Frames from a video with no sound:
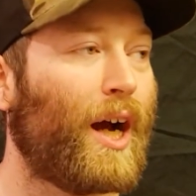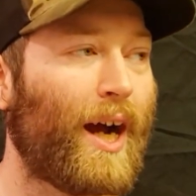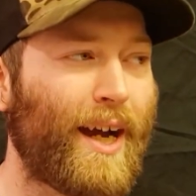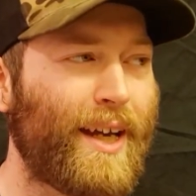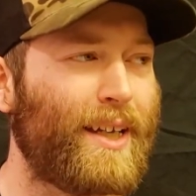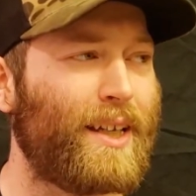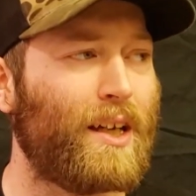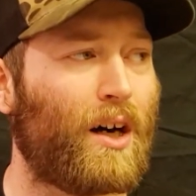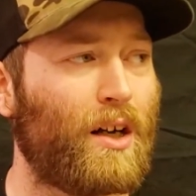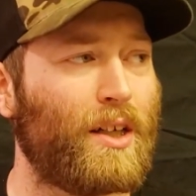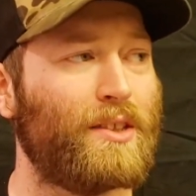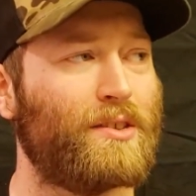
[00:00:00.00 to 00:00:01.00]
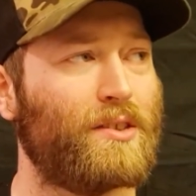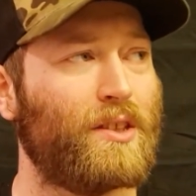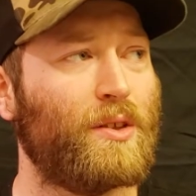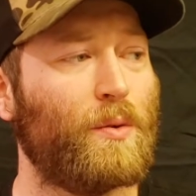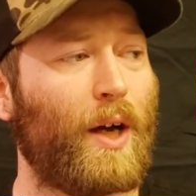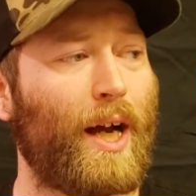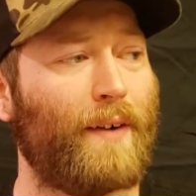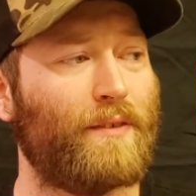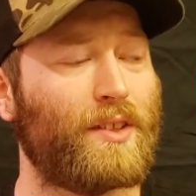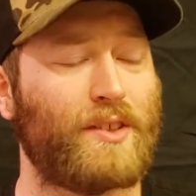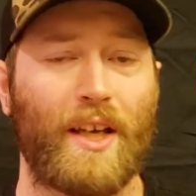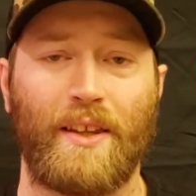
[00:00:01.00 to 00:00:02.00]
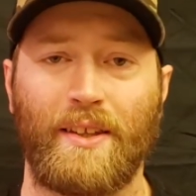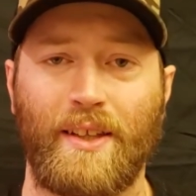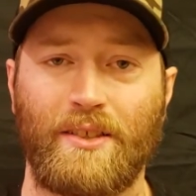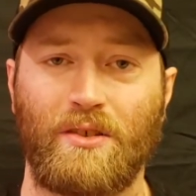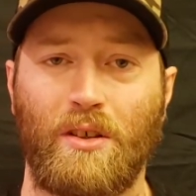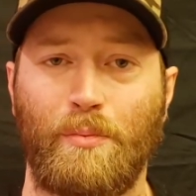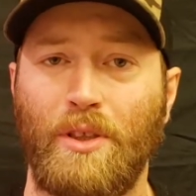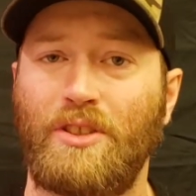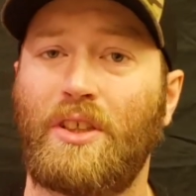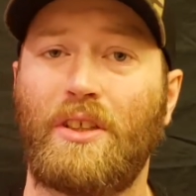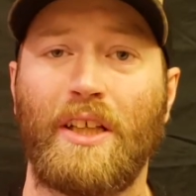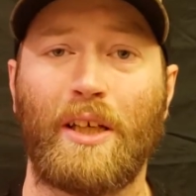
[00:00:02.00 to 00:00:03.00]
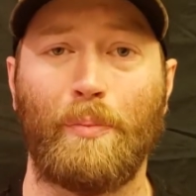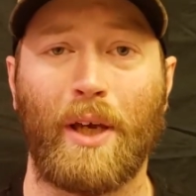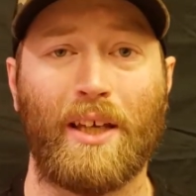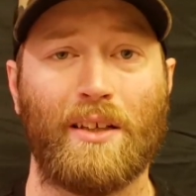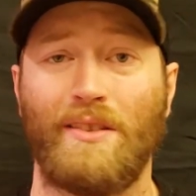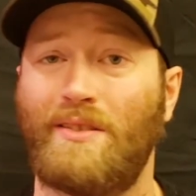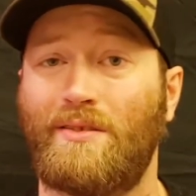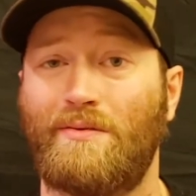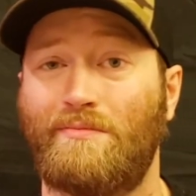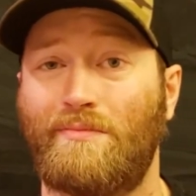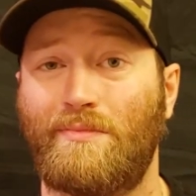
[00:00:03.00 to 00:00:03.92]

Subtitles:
I honestly have to say I think that's all a bunch of clickbait and